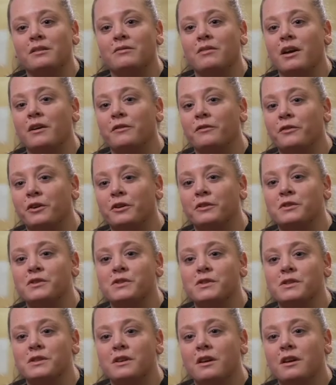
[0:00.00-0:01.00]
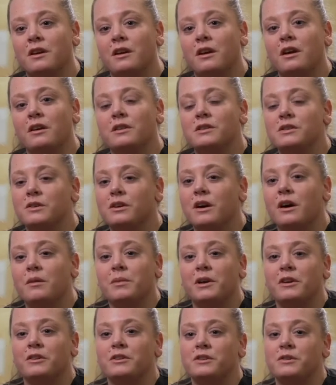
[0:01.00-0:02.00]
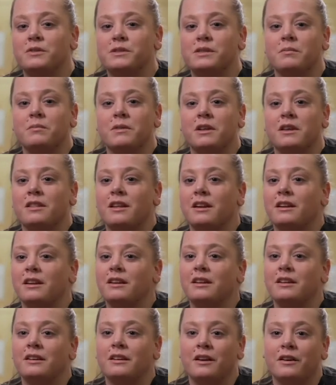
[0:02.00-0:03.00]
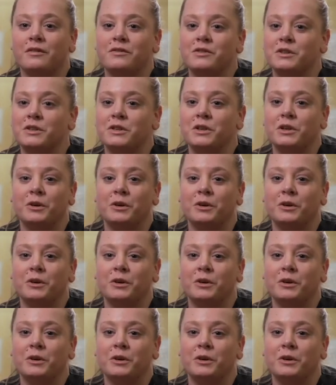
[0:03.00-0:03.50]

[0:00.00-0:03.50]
and efforts to come here to do something that he didn't have to